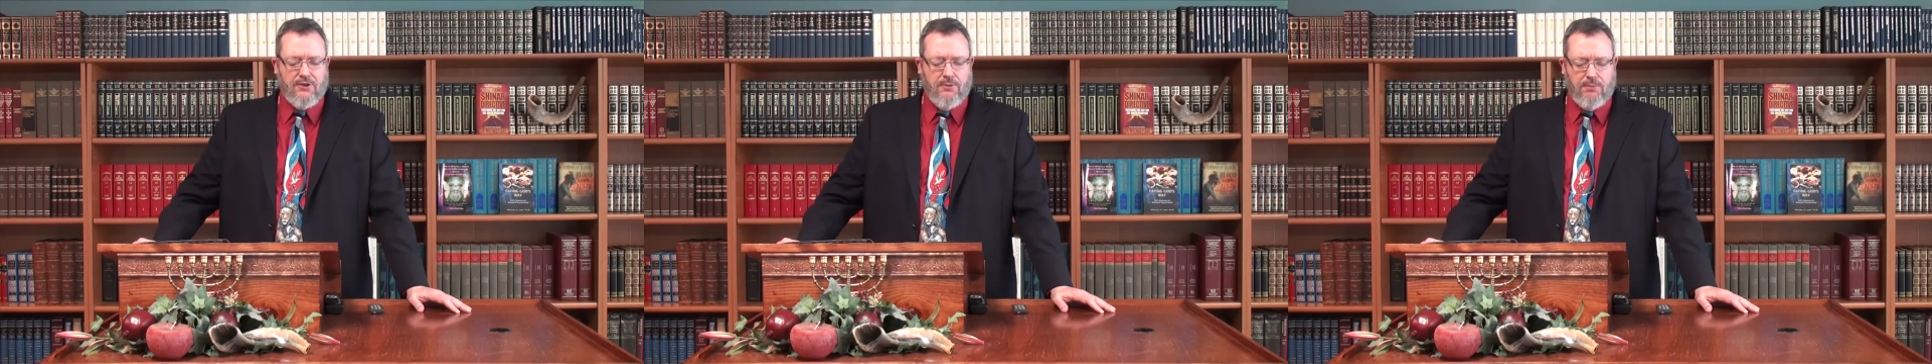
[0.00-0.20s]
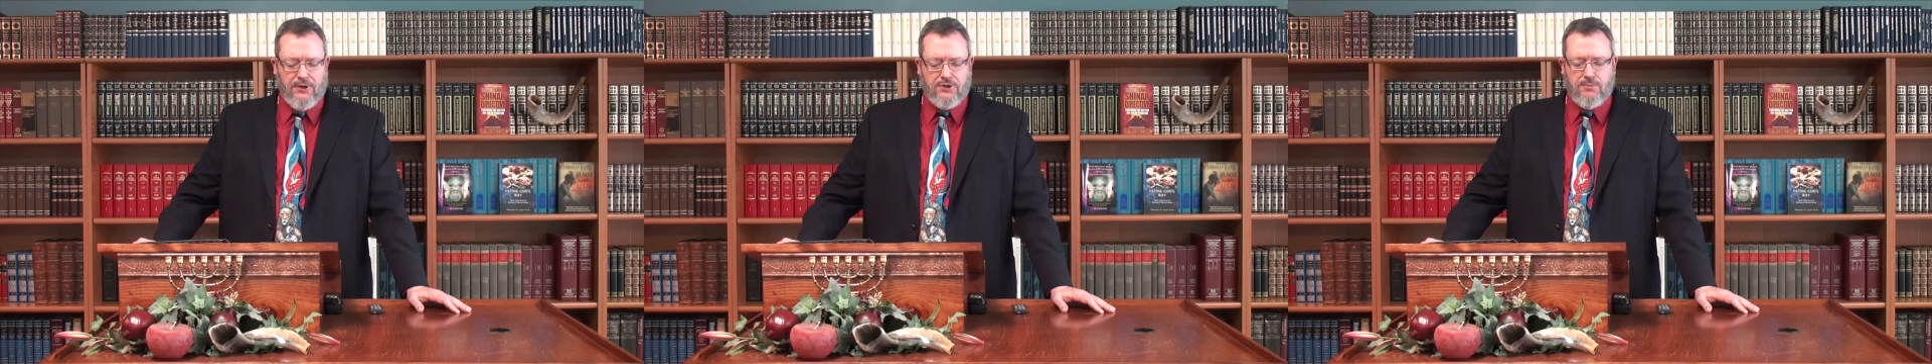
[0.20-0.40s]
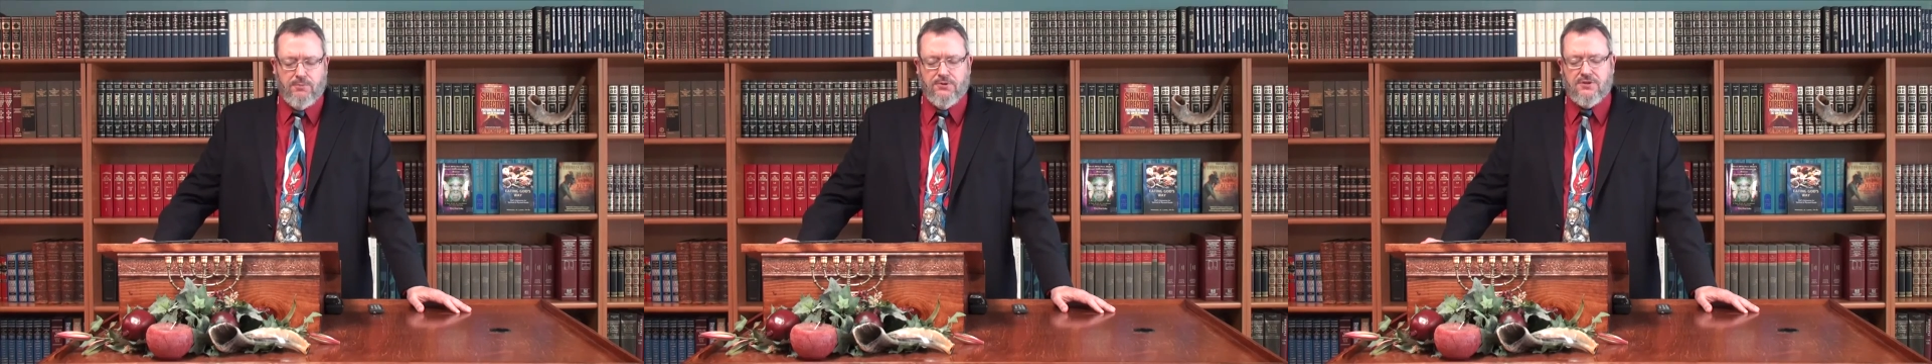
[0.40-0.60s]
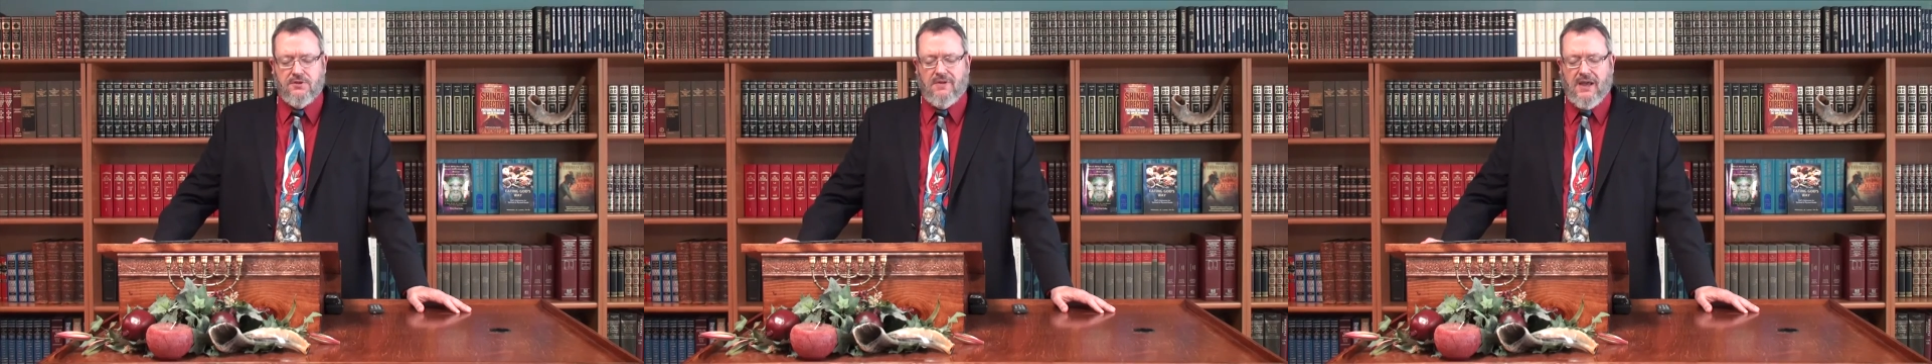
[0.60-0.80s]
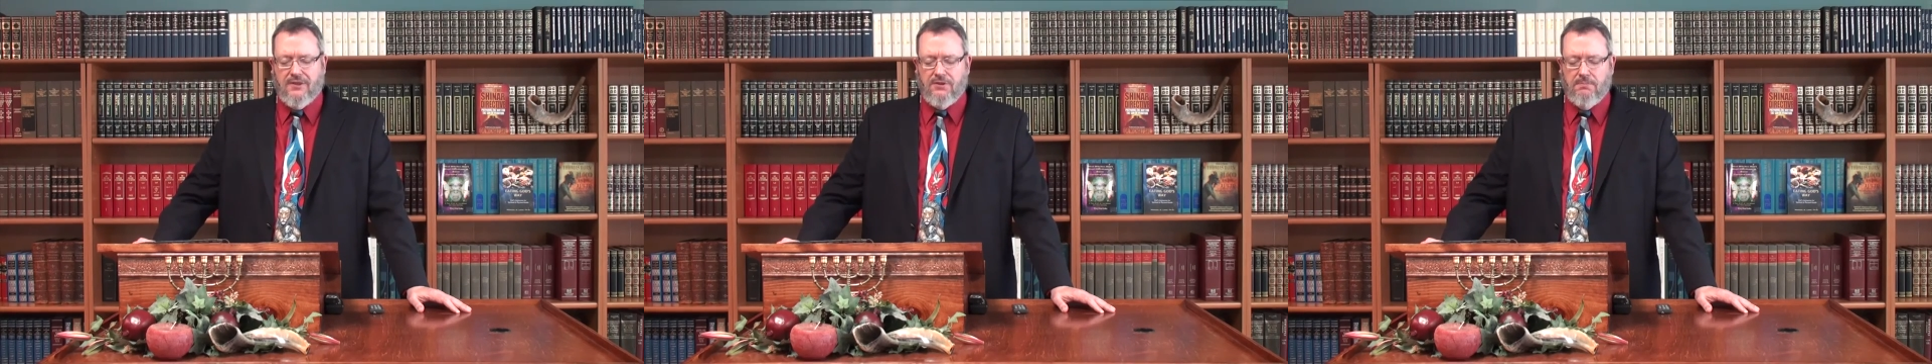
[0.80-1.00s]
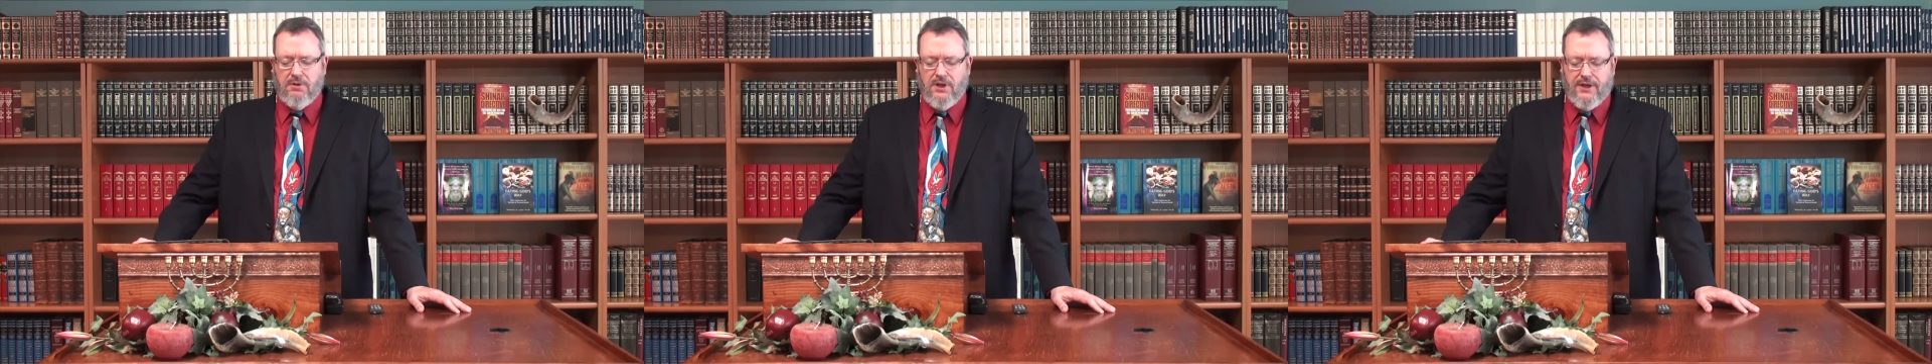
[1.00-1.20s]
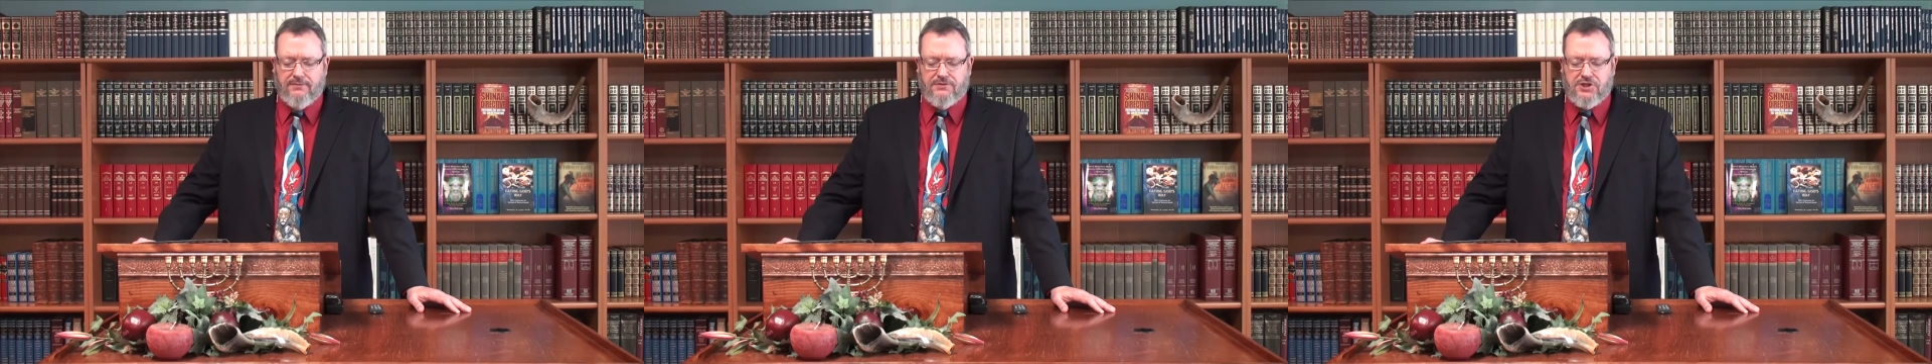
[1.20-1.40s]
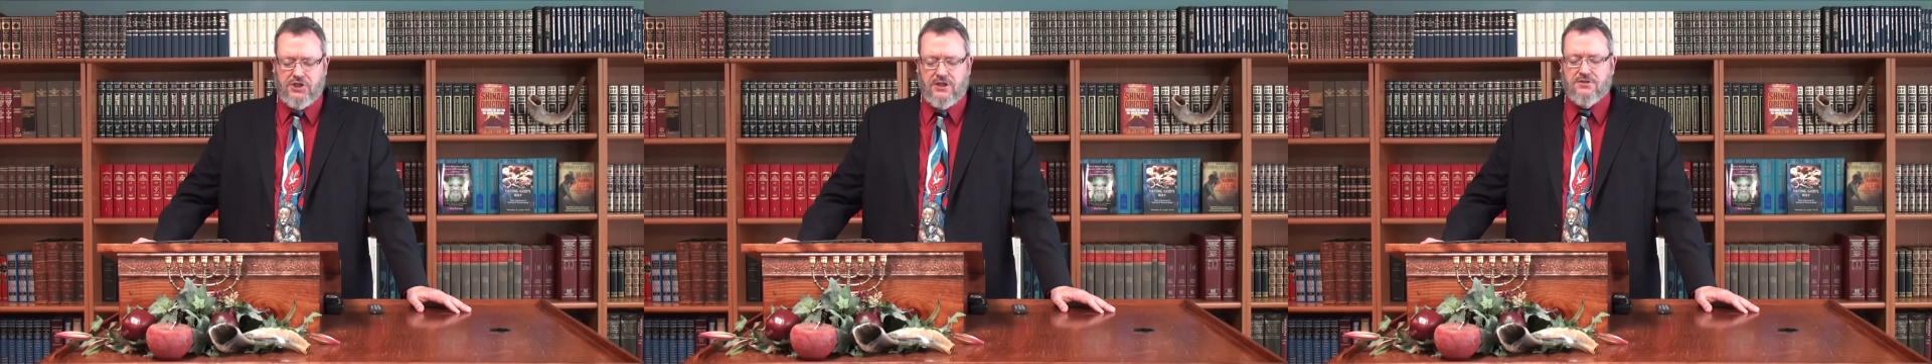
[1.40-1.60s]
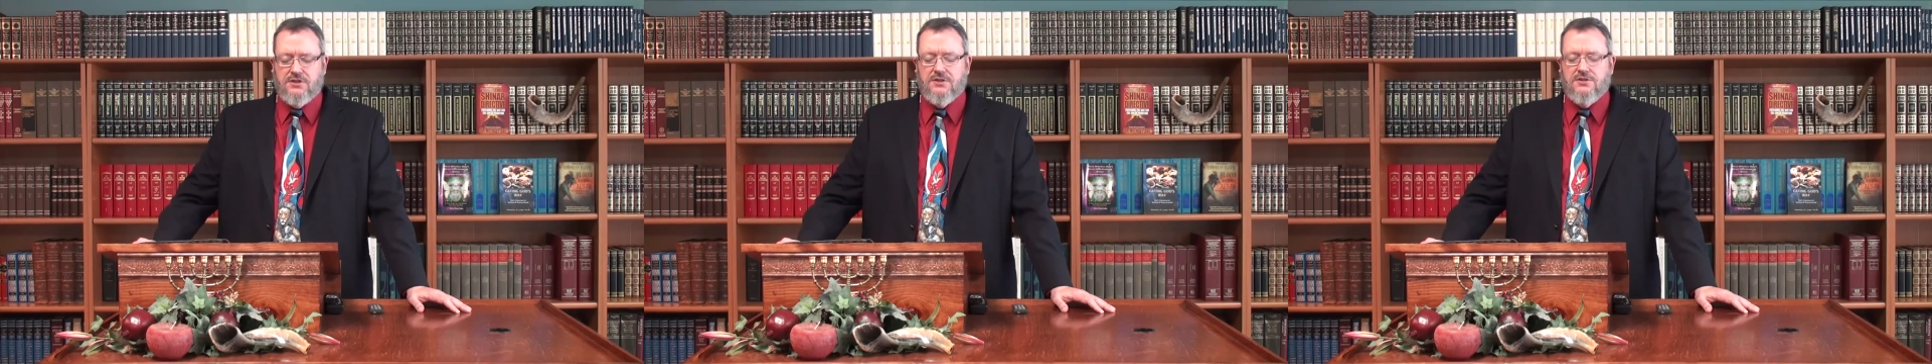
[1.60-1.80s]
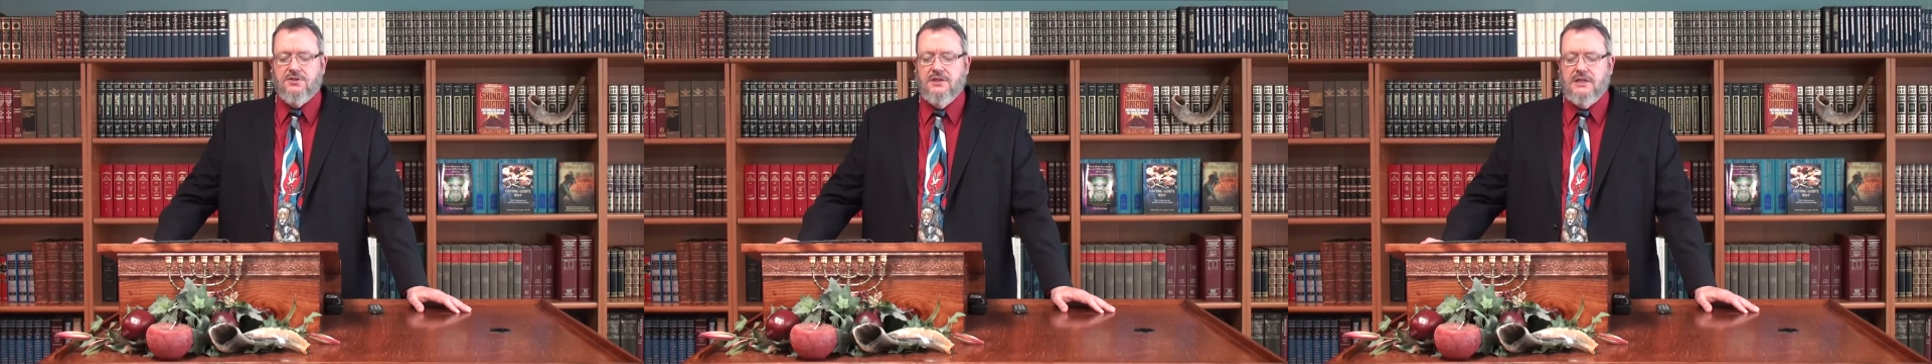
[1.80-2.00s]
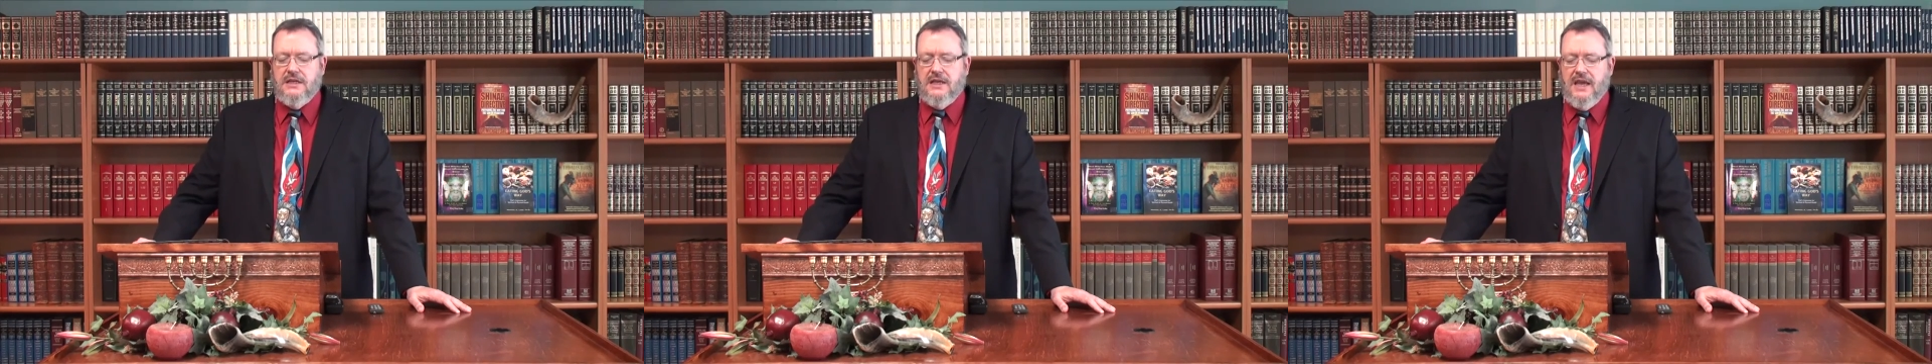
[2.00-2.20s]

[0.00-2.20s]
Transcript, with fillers: the principles of God, the blood of Jesus,